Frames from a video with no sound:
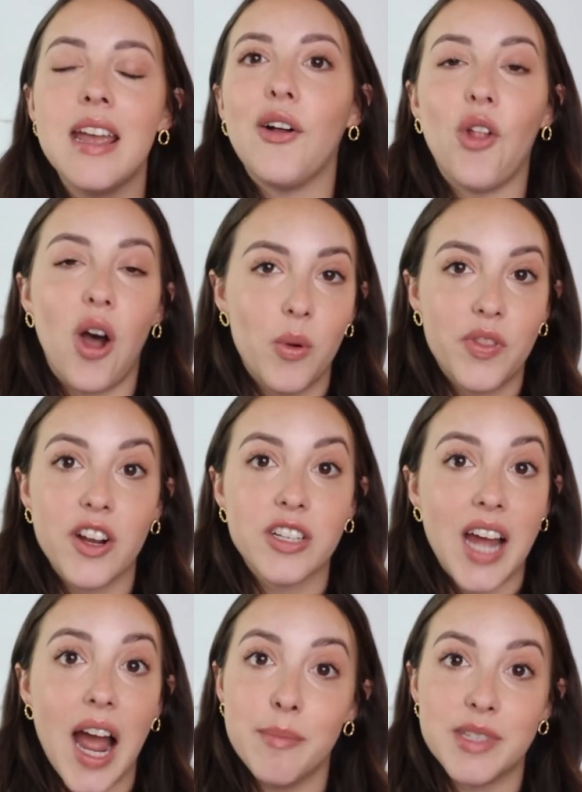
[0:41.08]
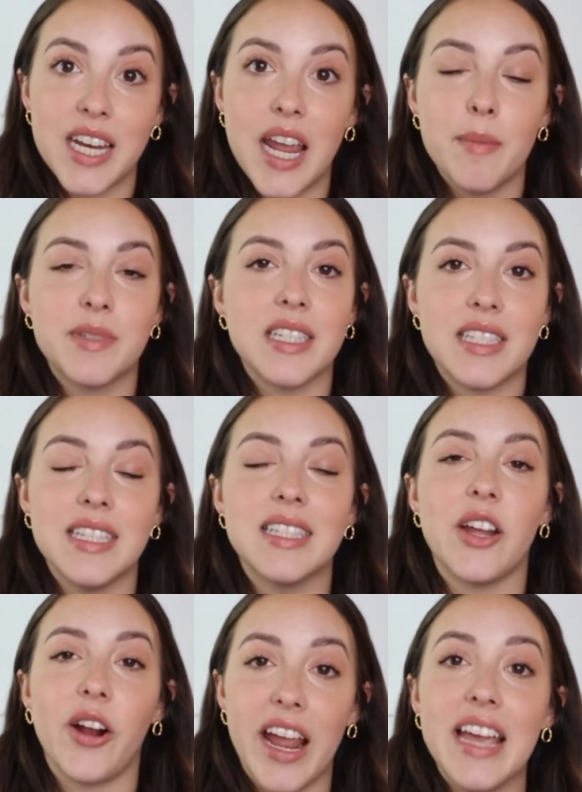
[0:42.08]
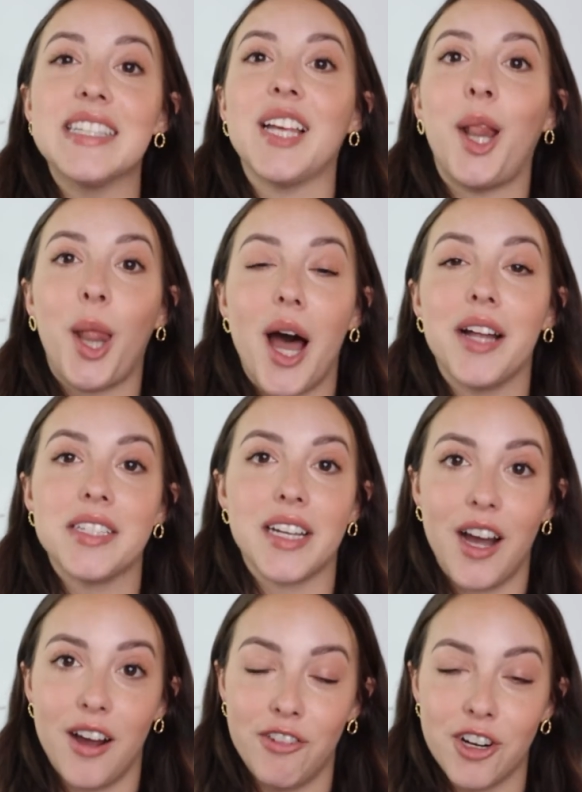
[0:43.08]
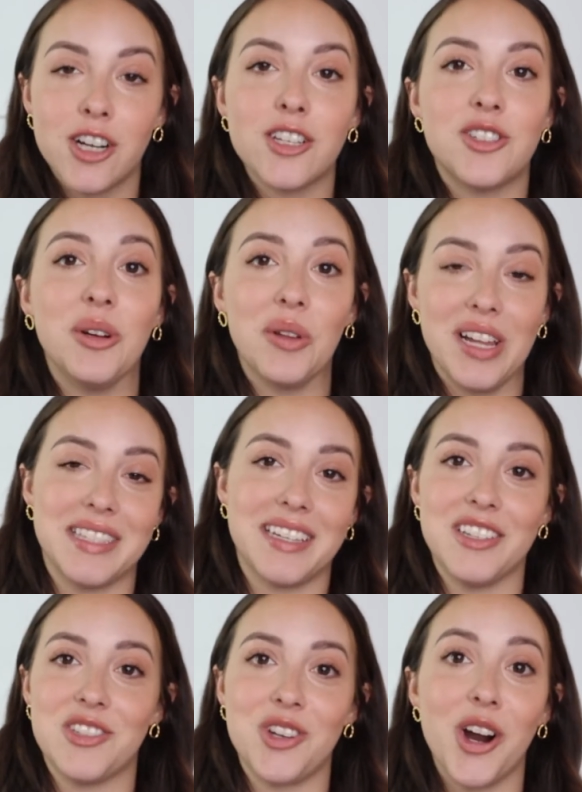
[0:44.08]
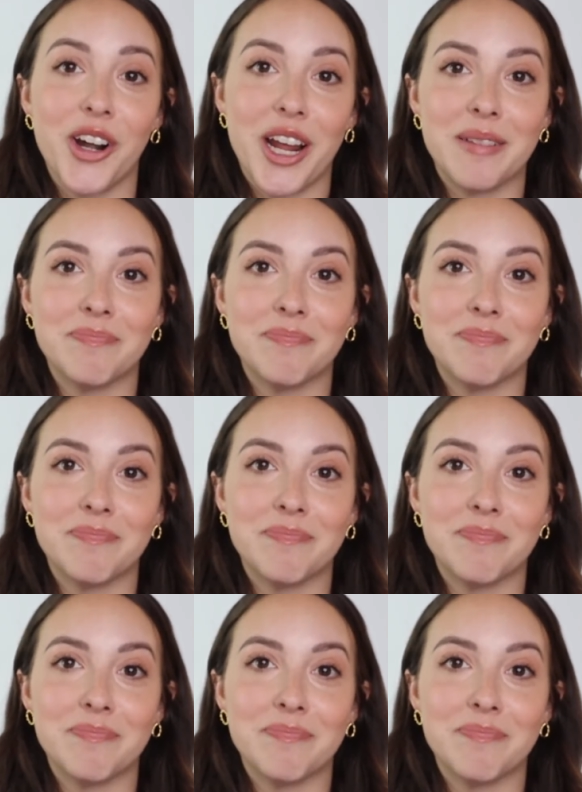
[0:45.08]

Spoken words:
along with their timestamps, since there is a lot to cover, so let's get started.